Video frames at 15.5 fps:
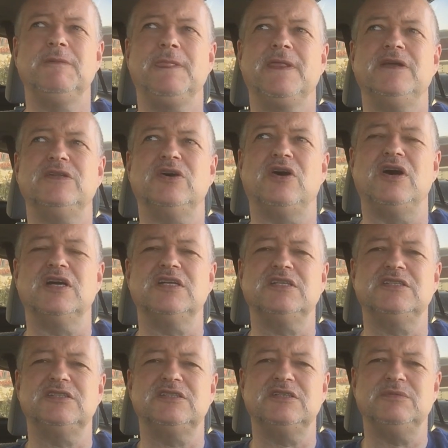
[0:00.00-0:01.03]
the
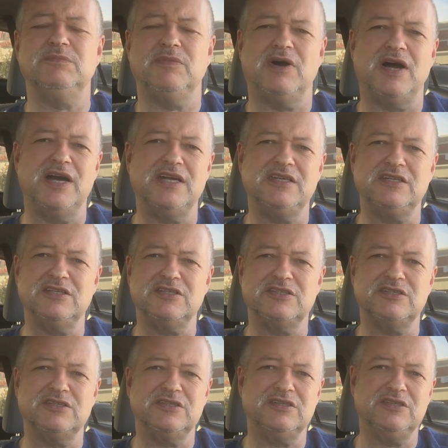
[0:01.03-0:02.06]
dog's mind
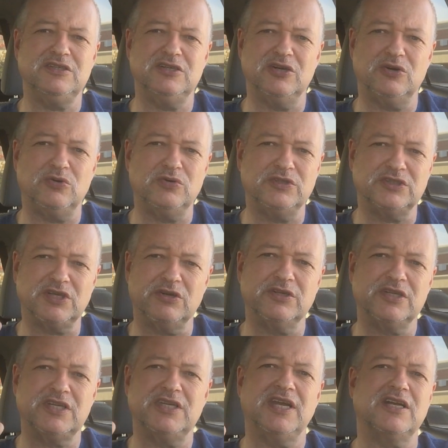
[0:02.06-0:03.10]
is is starting
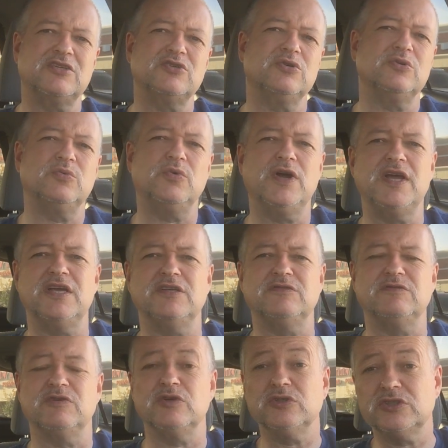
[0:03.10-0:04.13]
to connect certain ways,
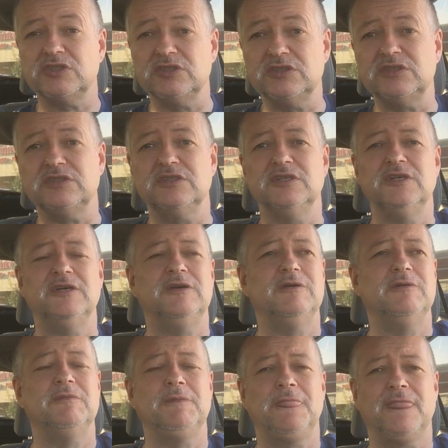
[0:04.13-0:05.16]
versus
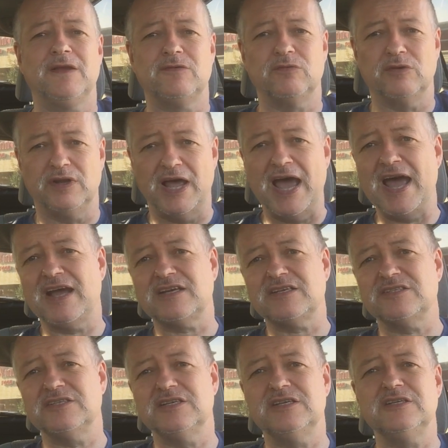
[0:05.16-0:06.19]

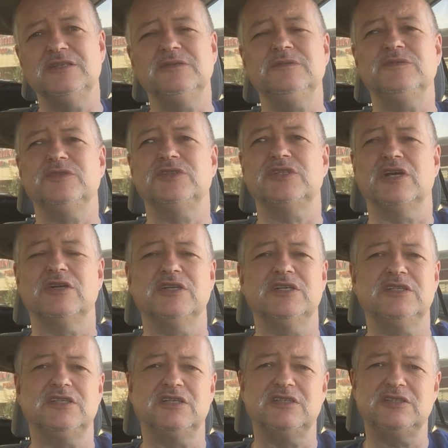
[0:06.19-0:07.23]
relaxing,
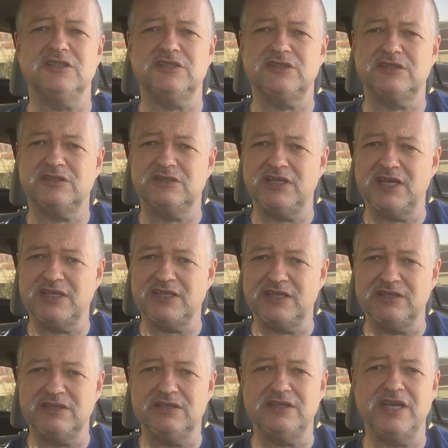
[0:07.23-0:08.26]
starting to just
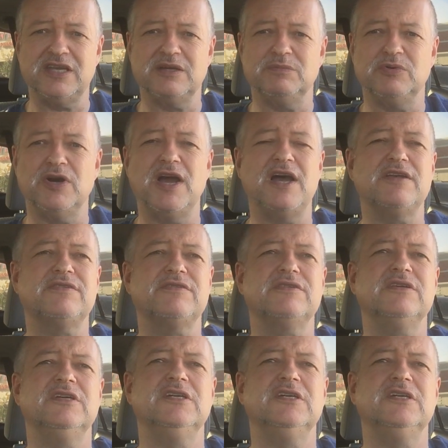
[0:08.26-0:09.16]
take a breath,